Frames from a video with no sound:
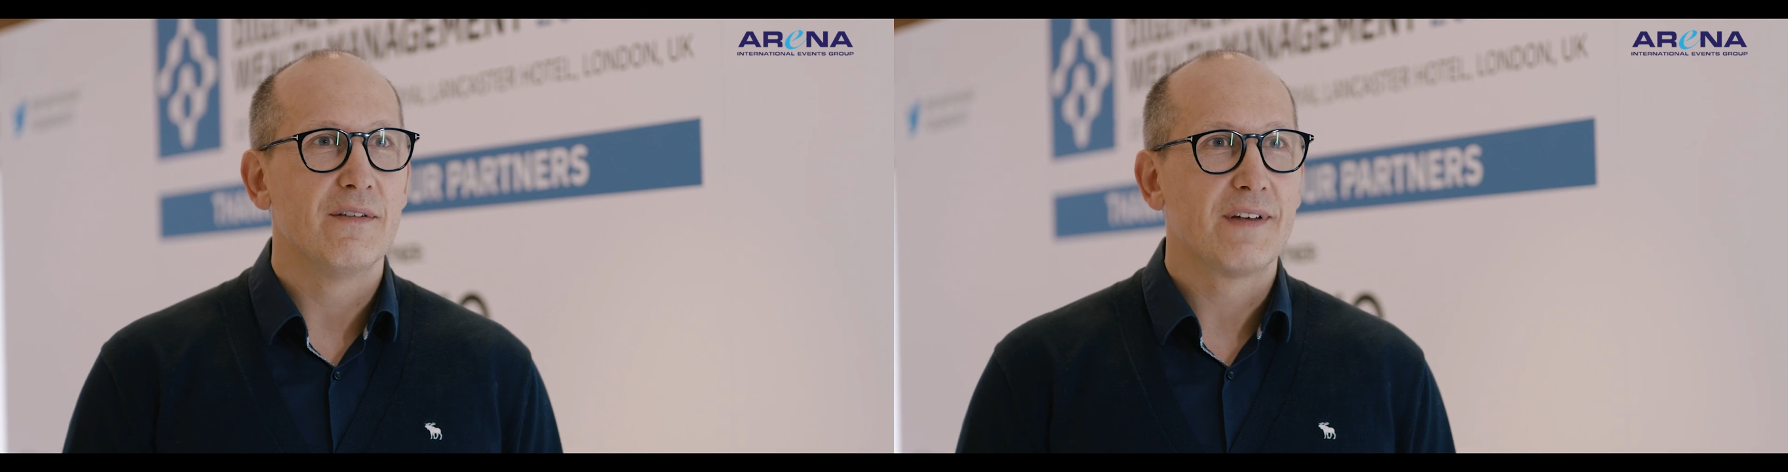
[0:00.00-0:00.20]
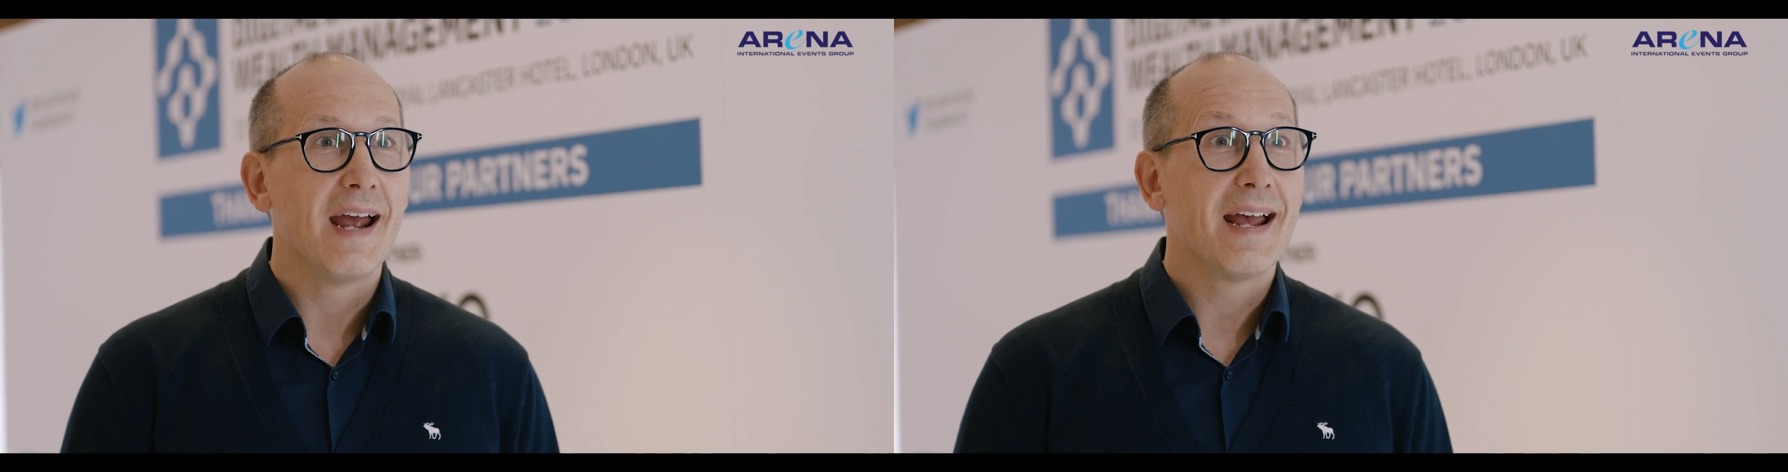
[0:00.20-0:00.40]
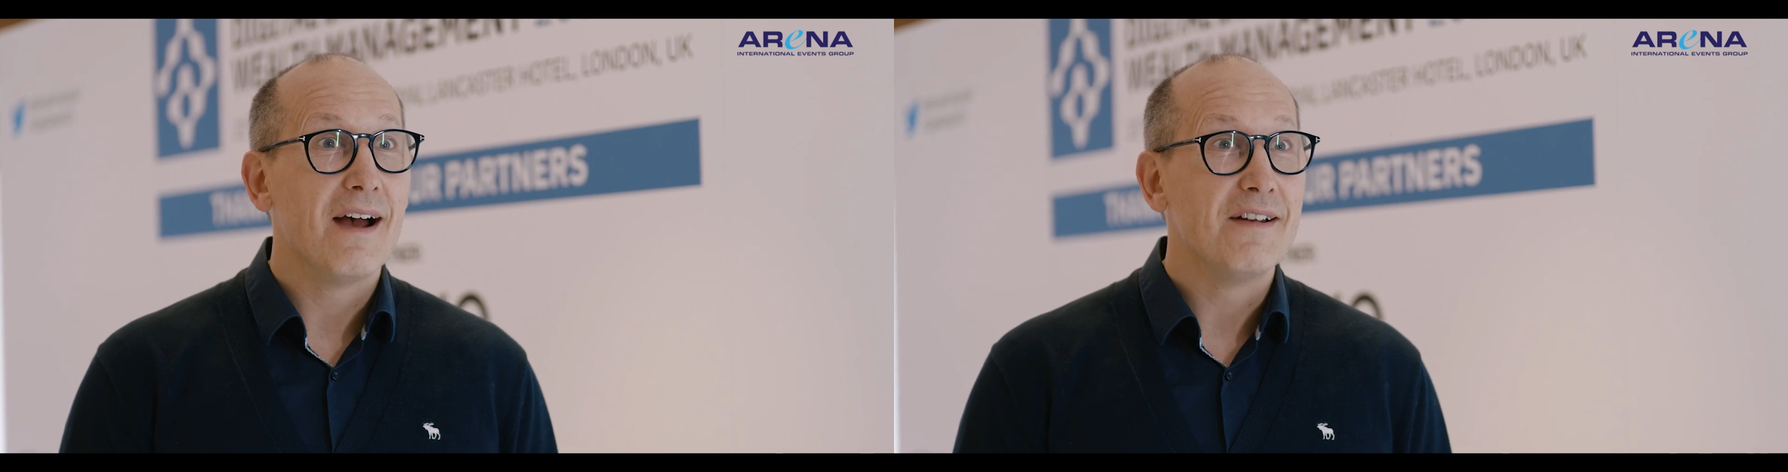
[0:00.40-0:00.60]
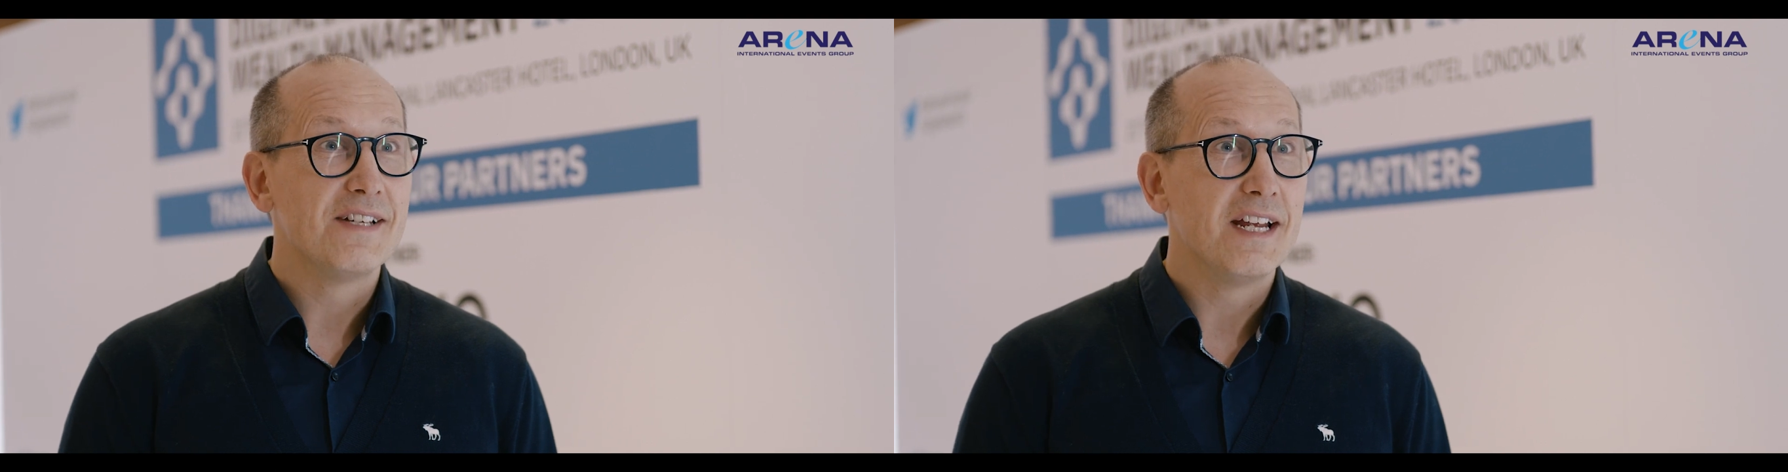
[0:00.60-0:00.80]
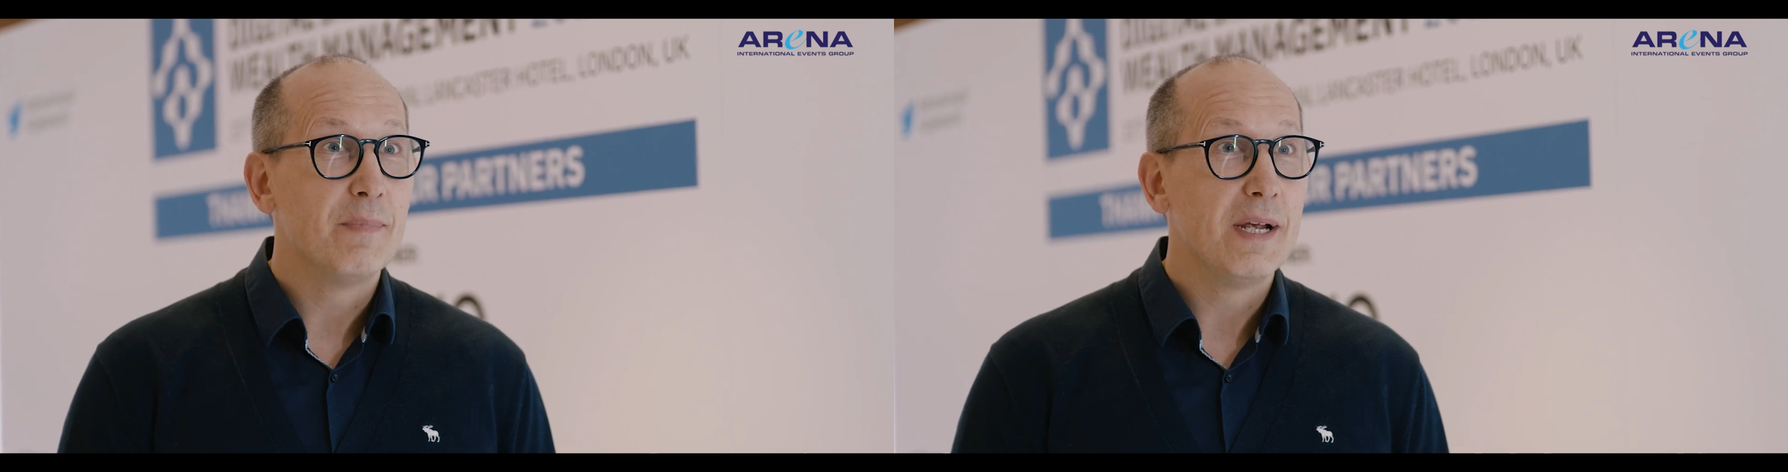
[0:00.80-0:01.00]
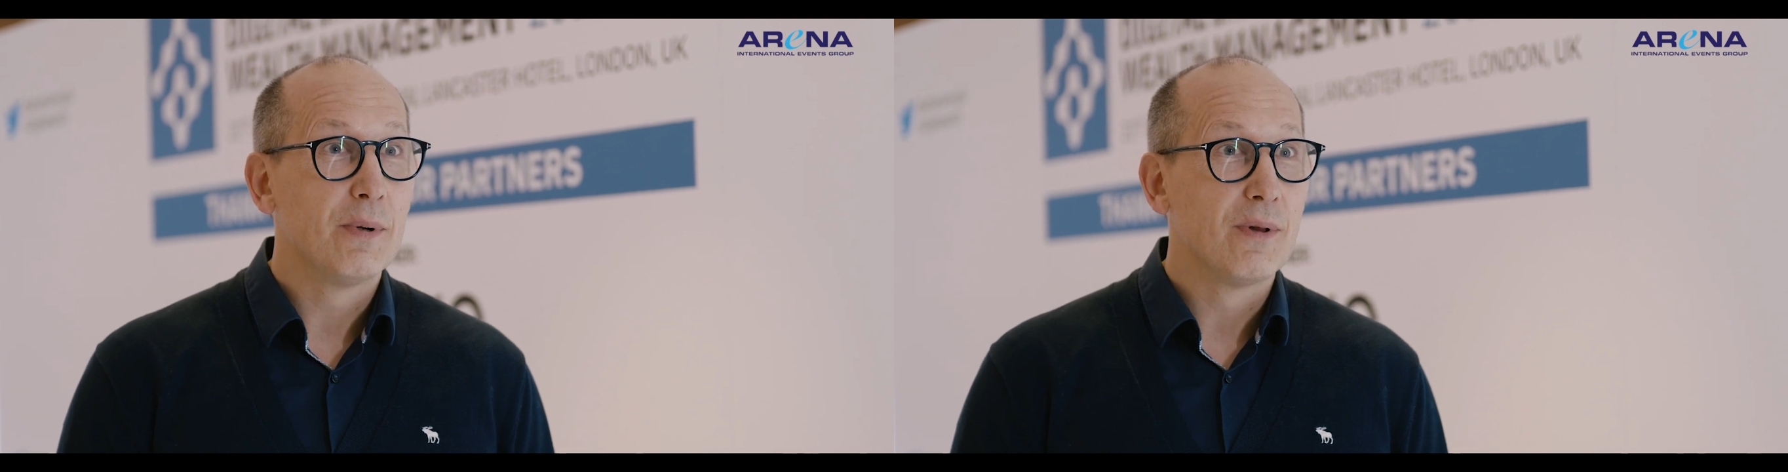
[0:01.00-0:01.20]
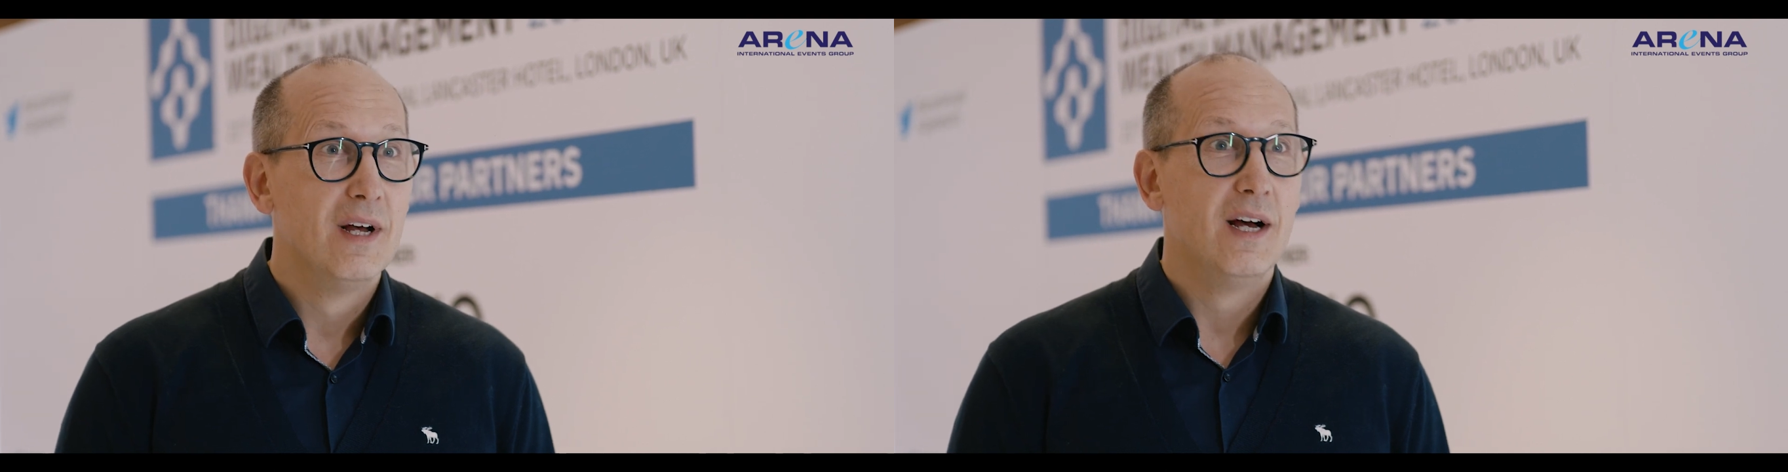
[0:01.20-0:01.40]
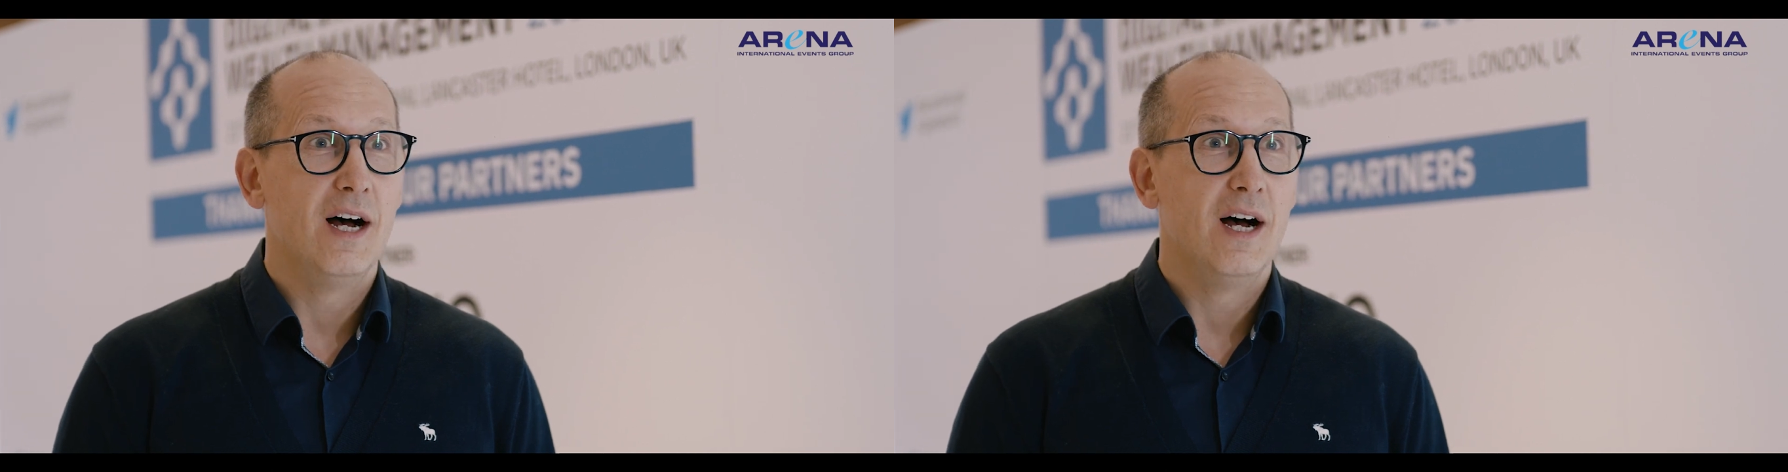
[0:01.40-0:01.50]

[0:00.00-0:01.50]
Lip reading: kind of getting out and seeing people,